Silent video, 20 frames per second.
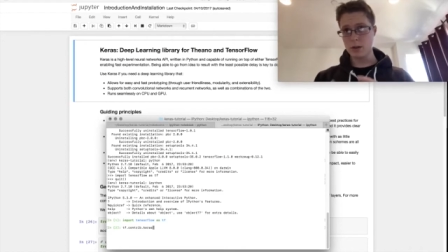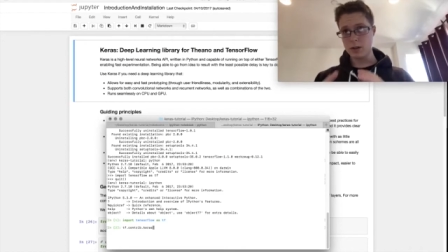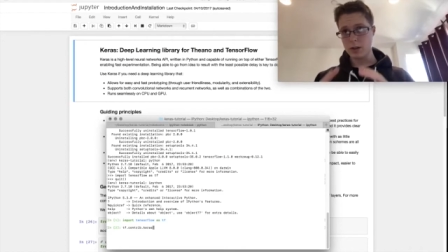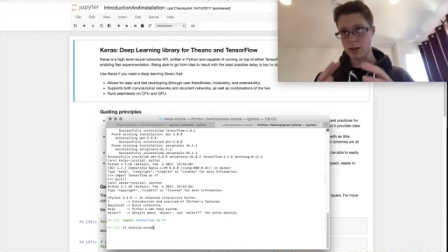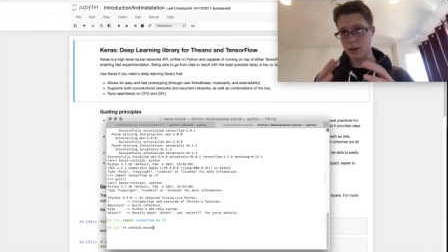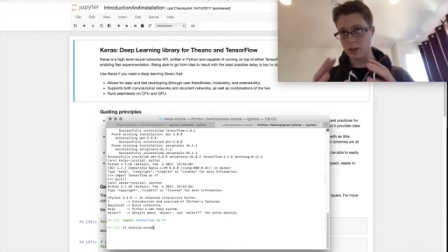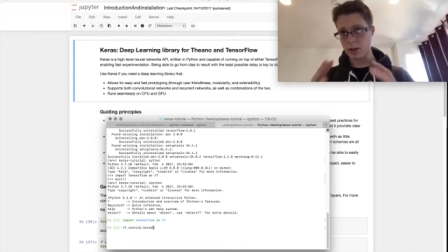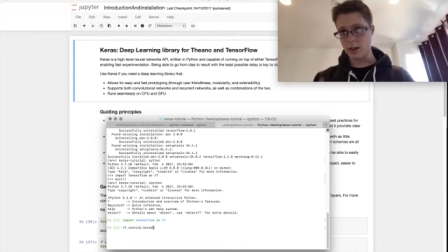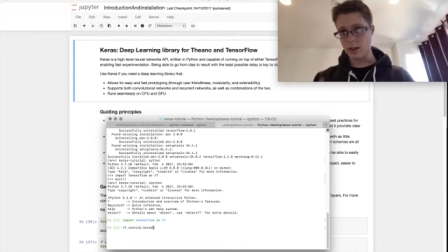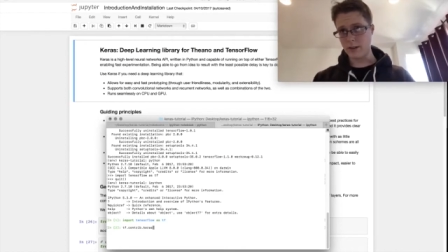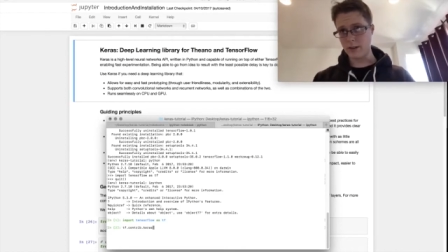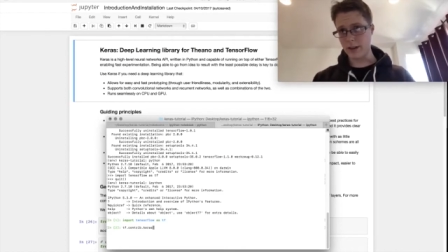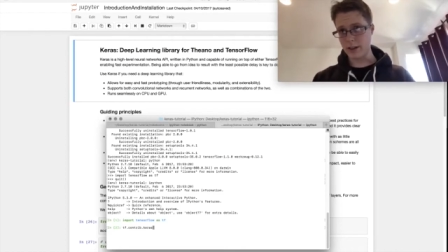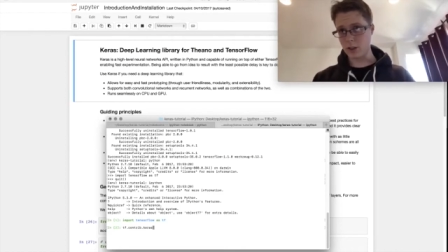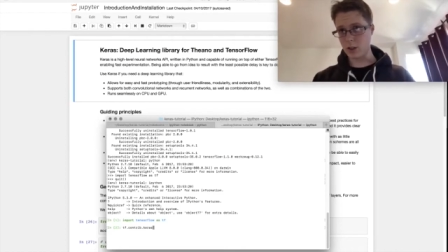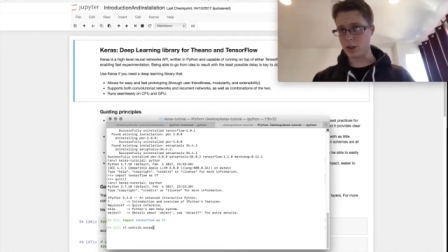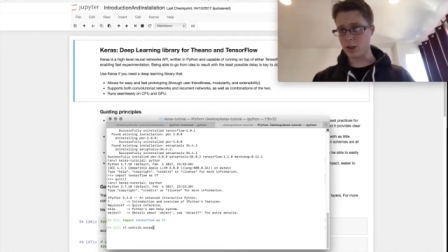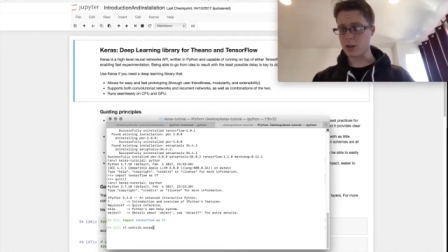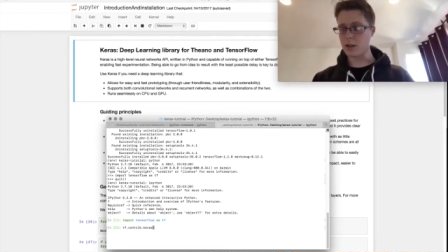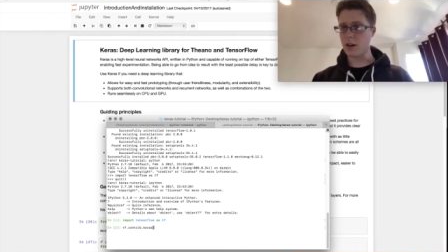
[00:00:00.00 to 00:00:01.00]
There's a lot of
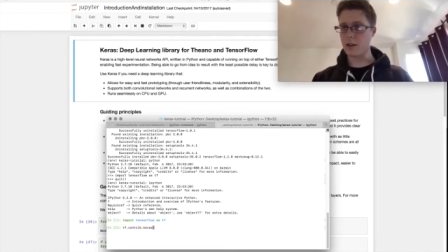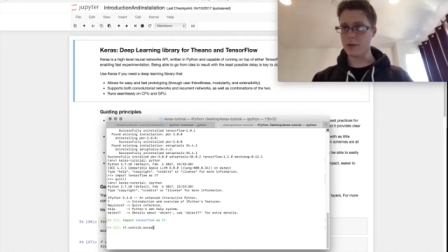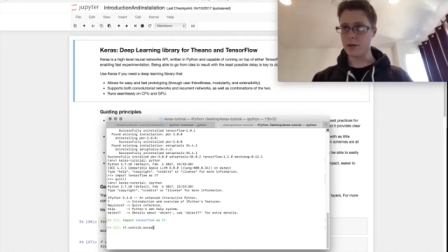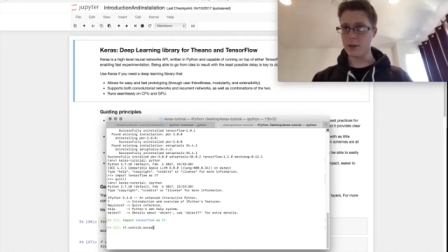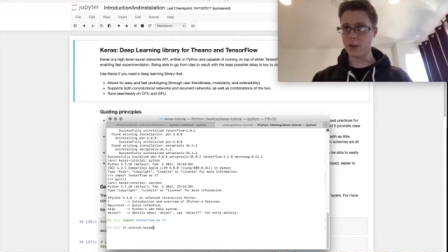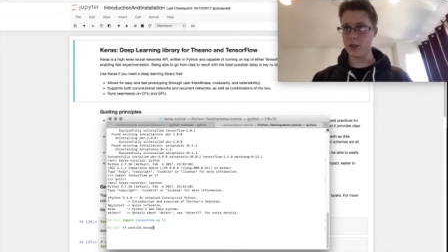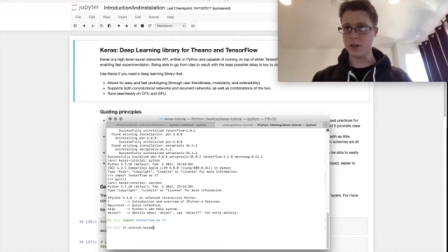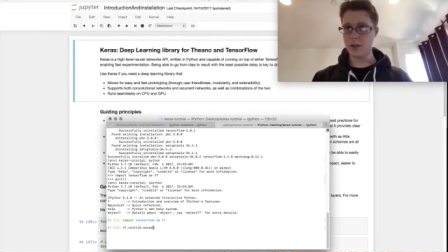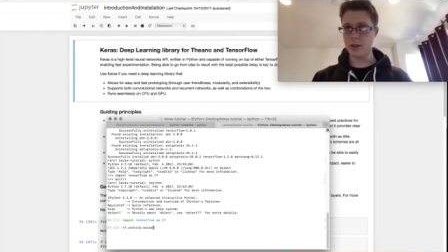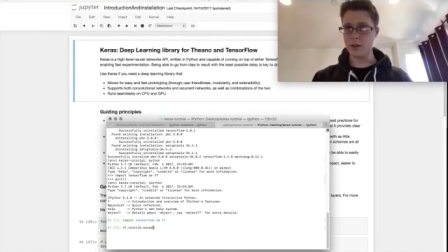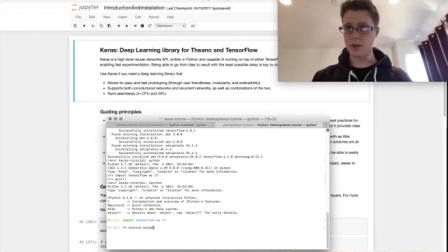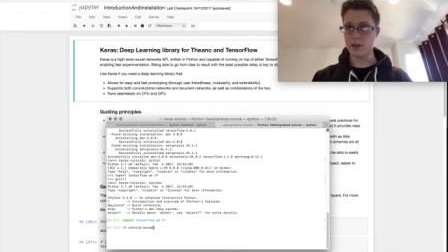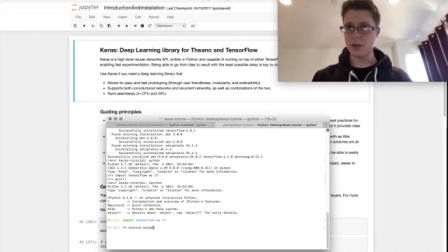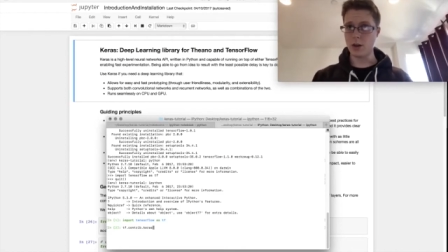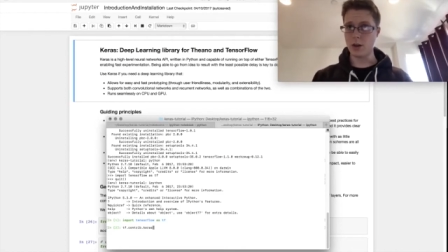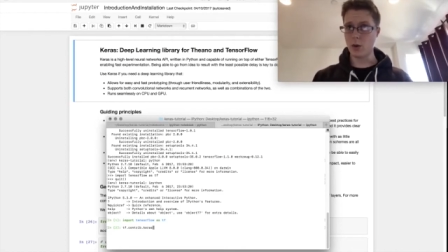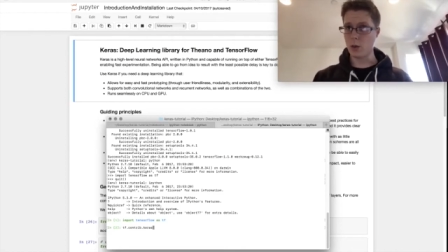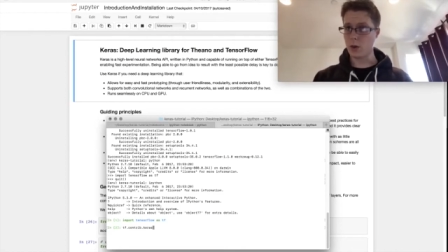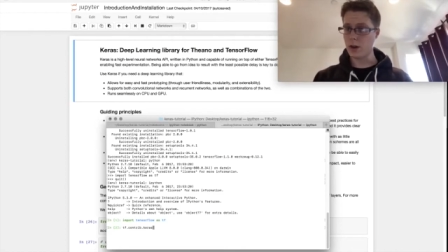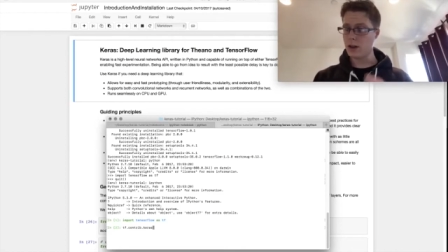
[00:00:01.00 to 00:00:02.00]
extra stuff that you need to
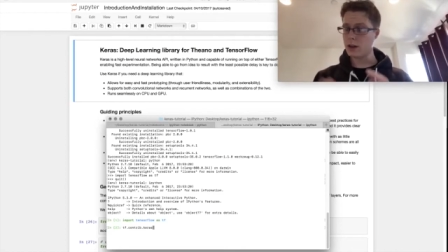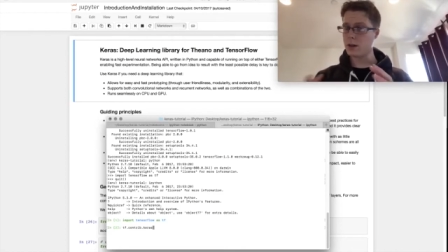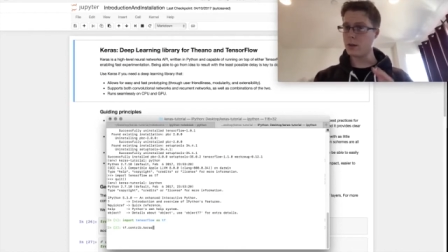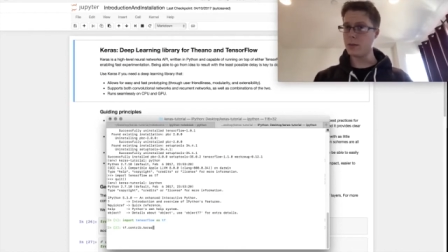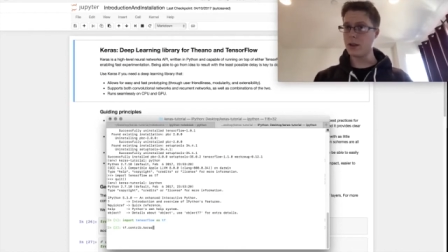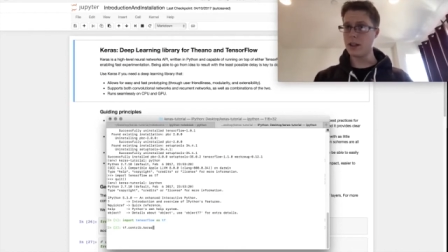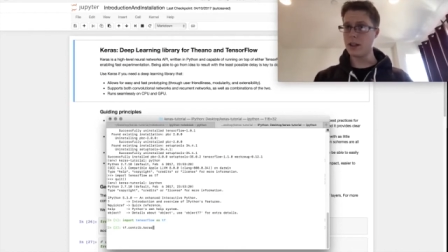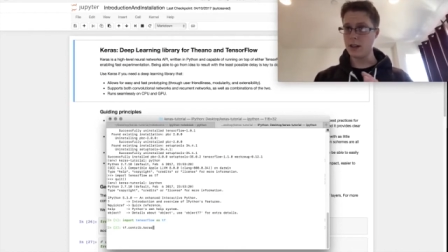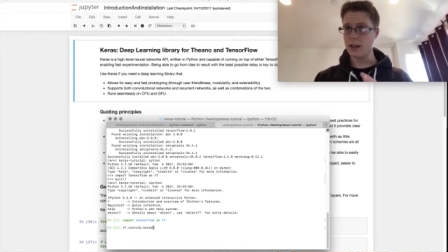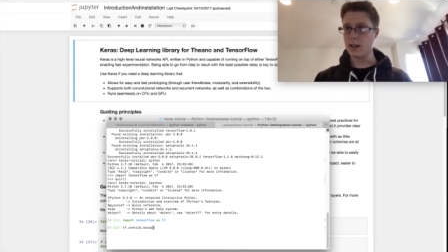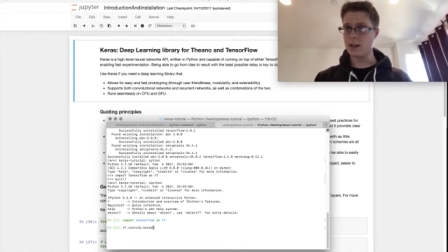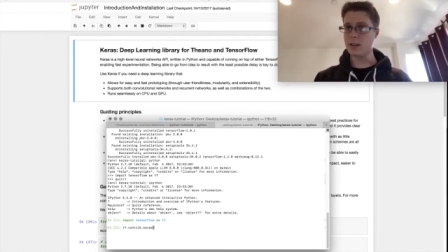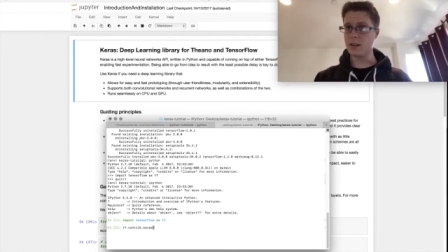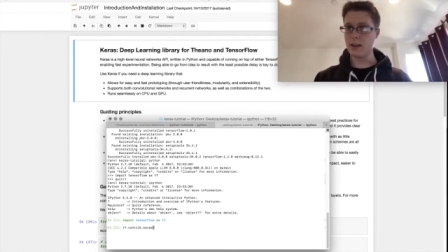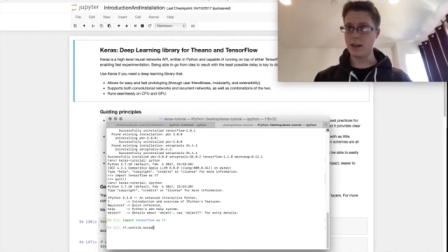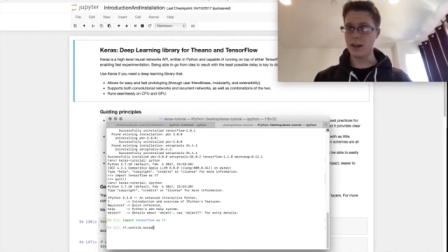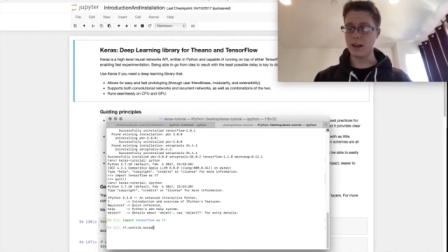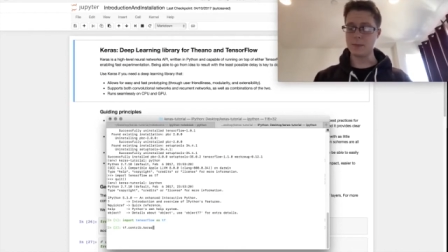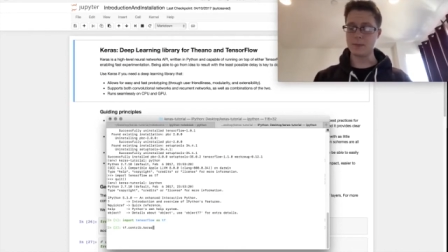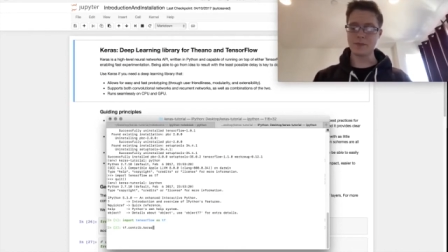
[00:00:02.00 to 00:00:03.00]
do. We're not going to be getting into
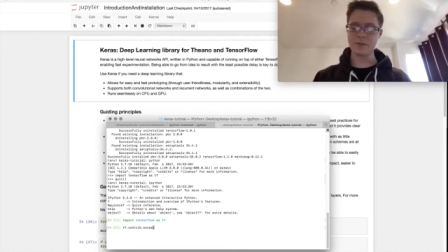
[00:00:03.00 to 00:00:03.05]
that.